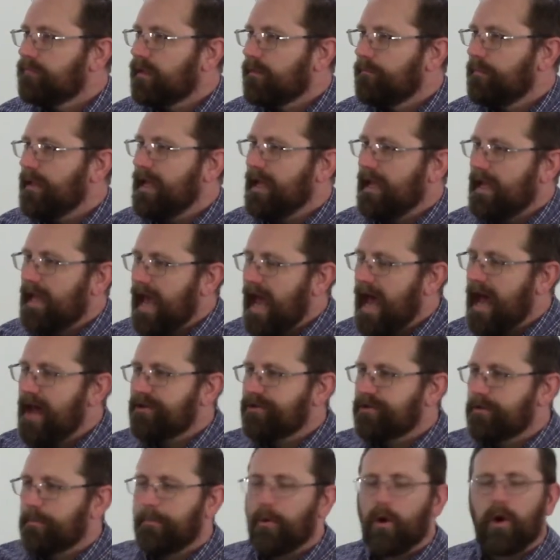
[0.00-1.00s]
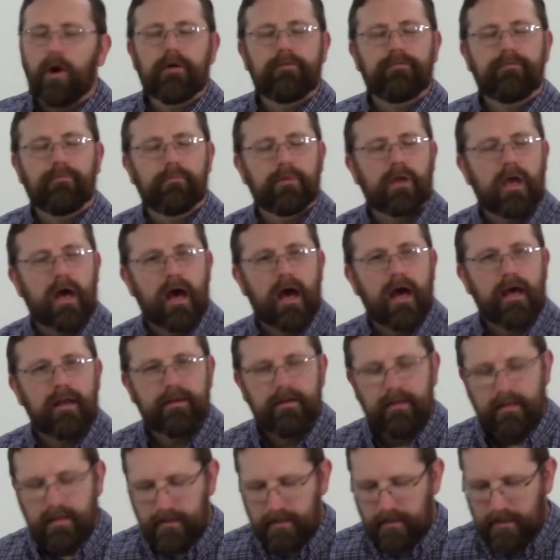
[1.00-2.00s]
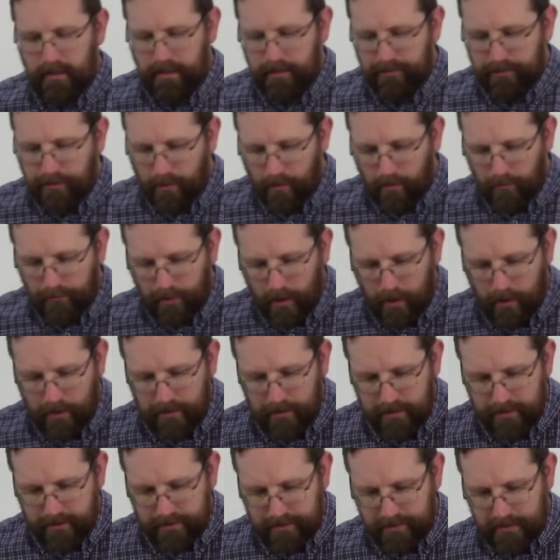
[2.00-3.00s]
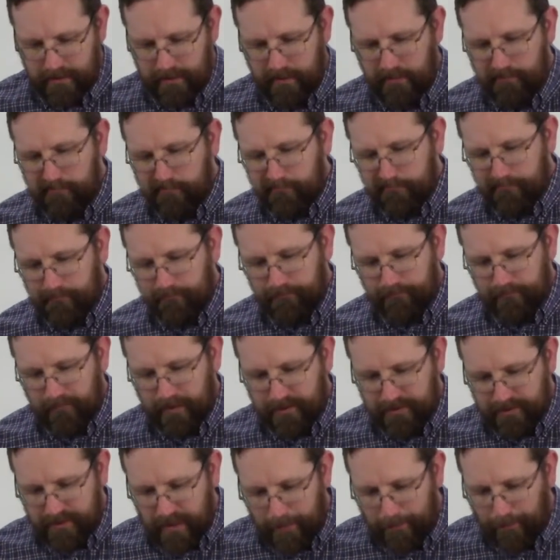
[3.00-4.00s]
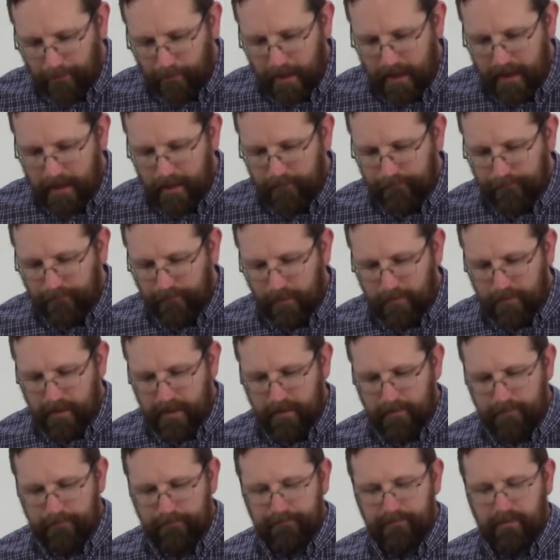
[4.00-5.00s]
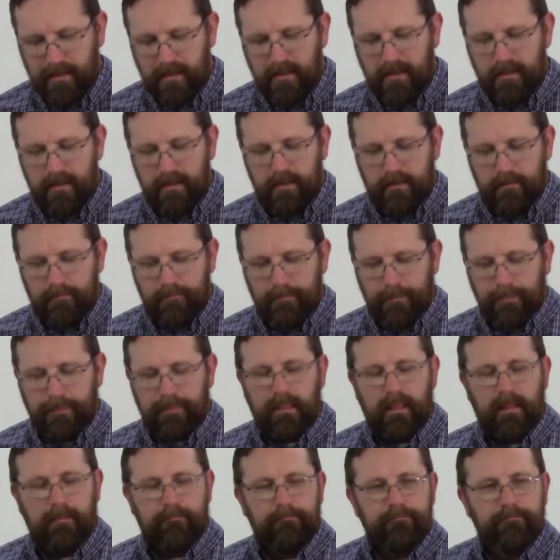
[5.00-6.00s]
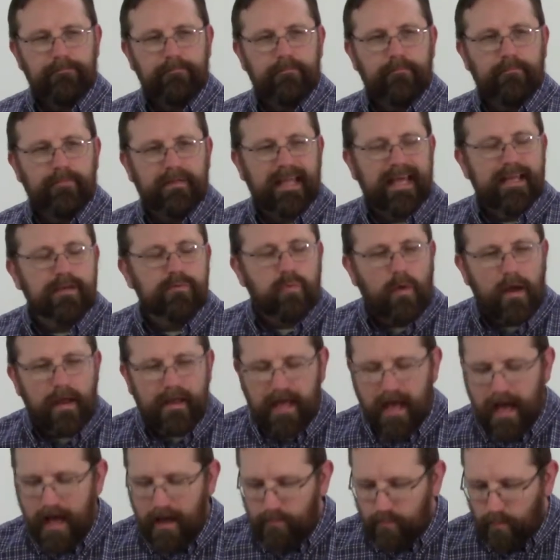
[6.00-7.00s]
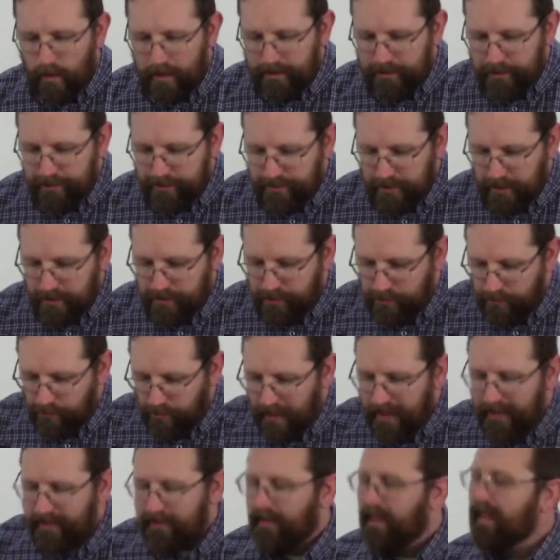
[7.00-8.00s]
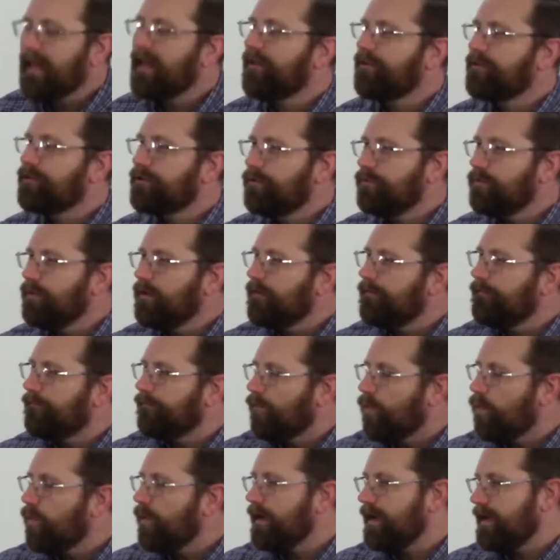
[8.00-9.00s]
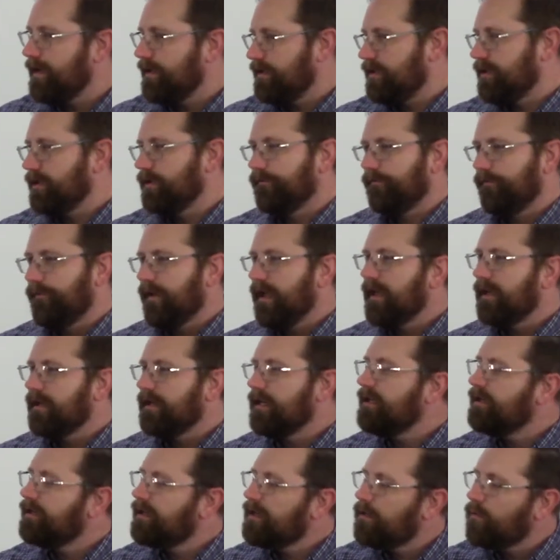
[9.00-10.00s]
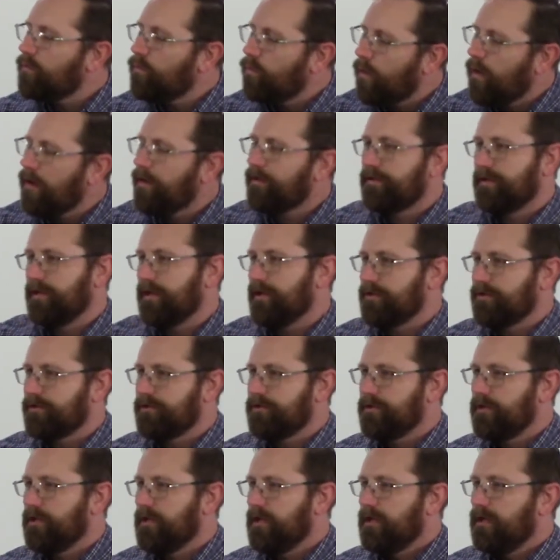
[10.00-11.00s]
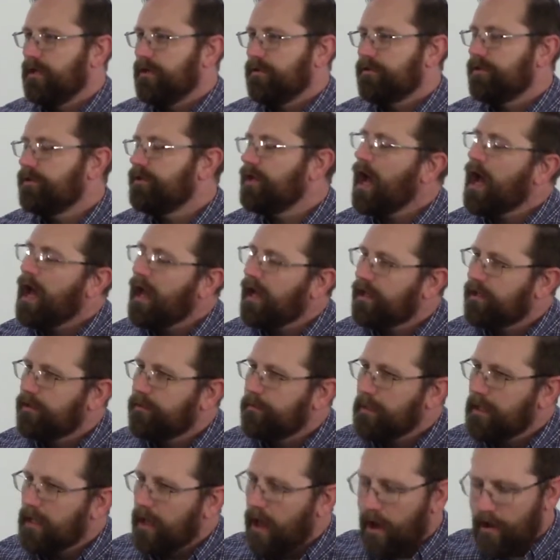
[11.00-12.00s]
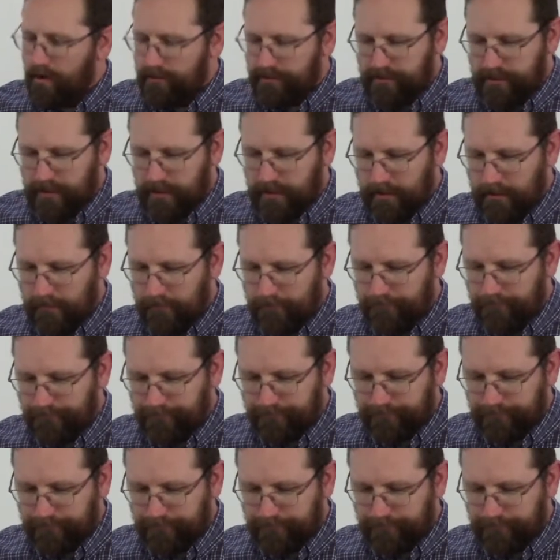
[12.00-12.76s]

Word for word: being cast apart from God in eternal darkness, separated from Him. And that's why God went to such great lengths to avoid this fate. He didn't want us to die and to be lost to Him.